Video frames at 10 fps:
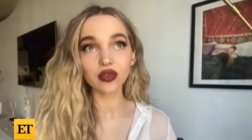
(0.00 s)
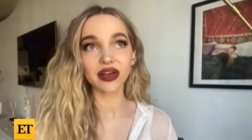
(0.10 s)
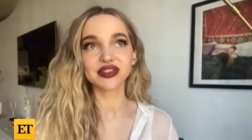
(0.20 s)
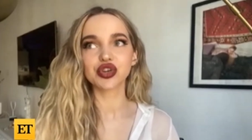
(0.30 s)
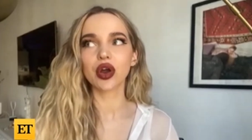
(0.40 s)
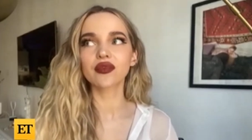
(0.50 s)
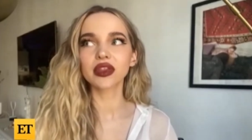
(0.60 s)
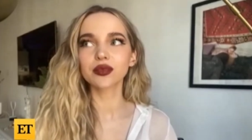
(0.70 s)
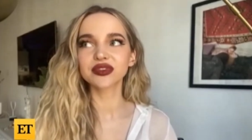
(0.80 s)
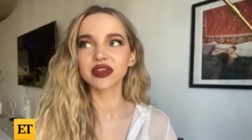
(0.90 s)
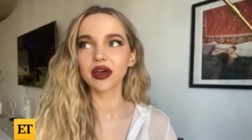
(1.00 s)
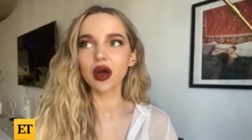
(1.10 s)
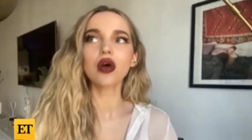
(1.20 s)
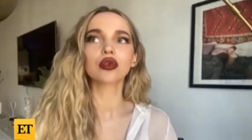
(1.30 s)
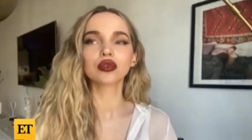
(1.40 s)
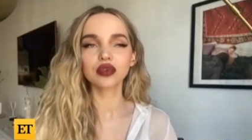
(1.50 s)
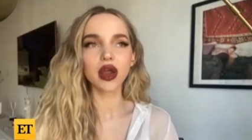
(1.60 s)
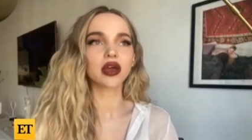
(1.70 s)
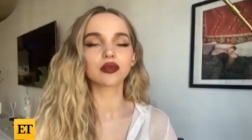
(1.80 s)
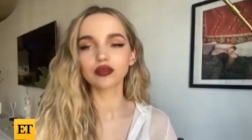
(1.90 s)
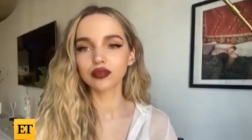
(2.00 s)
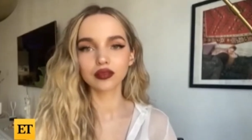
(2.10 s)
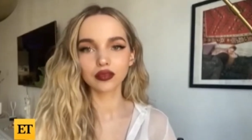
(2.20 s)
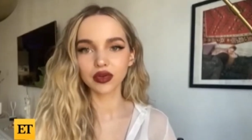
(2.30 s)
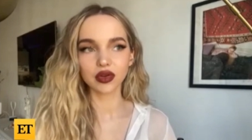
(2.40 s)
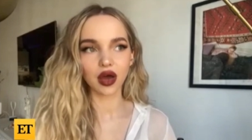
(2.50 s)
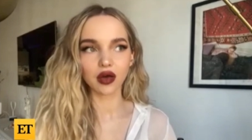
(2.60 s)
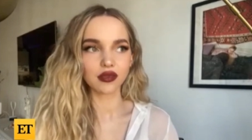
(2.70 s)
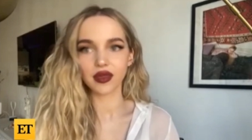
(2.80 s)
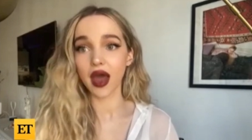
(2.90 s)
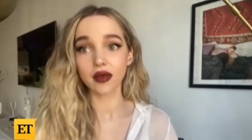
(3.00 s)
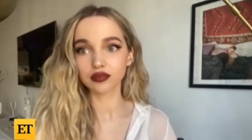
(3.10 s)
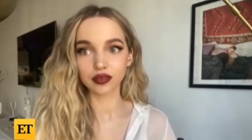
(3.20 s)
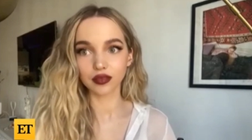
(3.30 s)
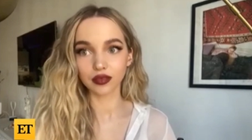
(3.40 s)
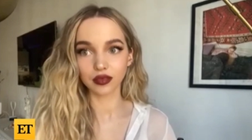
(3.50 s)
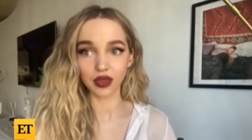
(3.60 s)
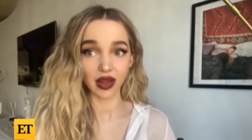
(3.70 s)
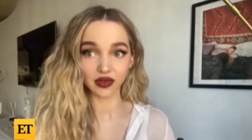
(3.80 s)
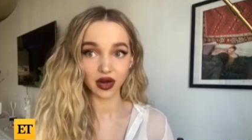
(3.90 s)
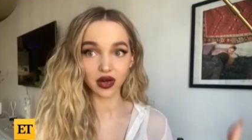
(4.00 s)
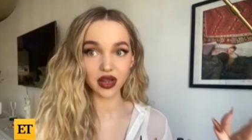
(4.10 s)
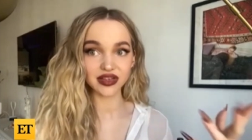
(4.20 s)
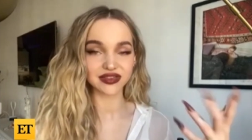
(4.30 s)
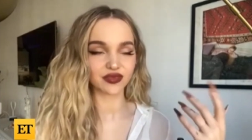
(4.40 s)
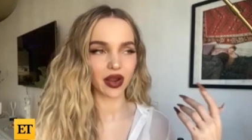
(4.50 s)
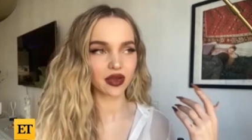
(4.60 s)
out last year, I really was like, oh, great, and and there it is,